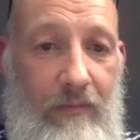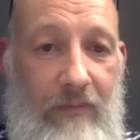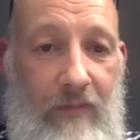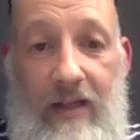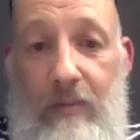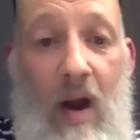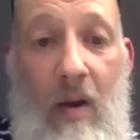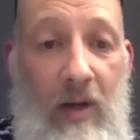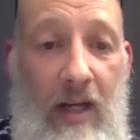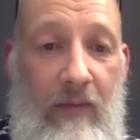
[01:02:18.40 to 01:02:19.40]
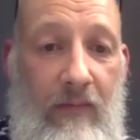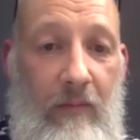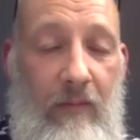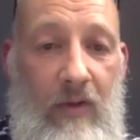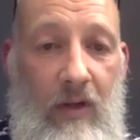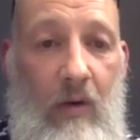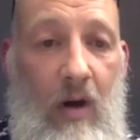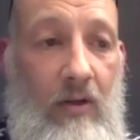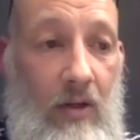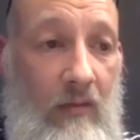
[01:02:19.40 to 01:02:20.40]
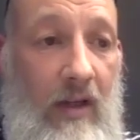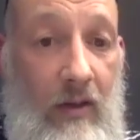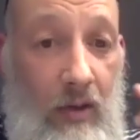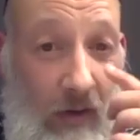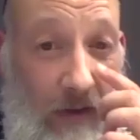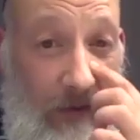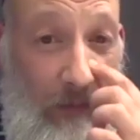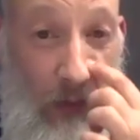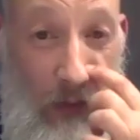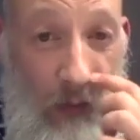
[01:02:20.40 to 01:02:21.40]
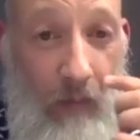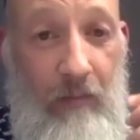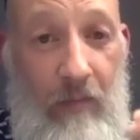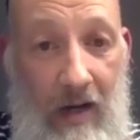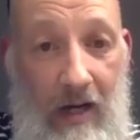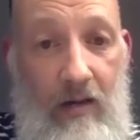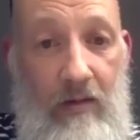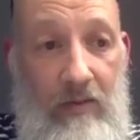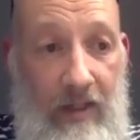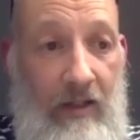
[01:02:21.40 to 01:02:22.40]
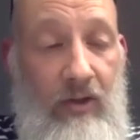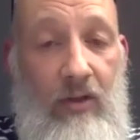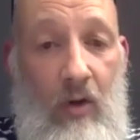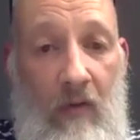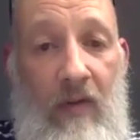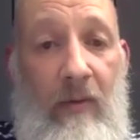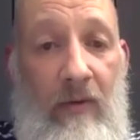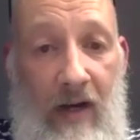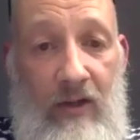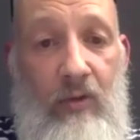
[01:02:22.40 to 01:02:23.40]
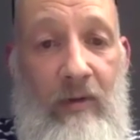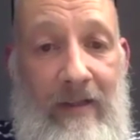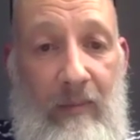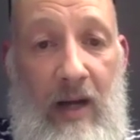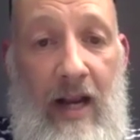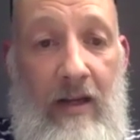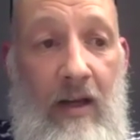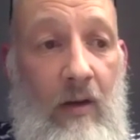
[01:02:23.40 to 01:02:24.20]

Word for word: that's my belief. So hmm. I do this to try and support teachers on their adventure into play.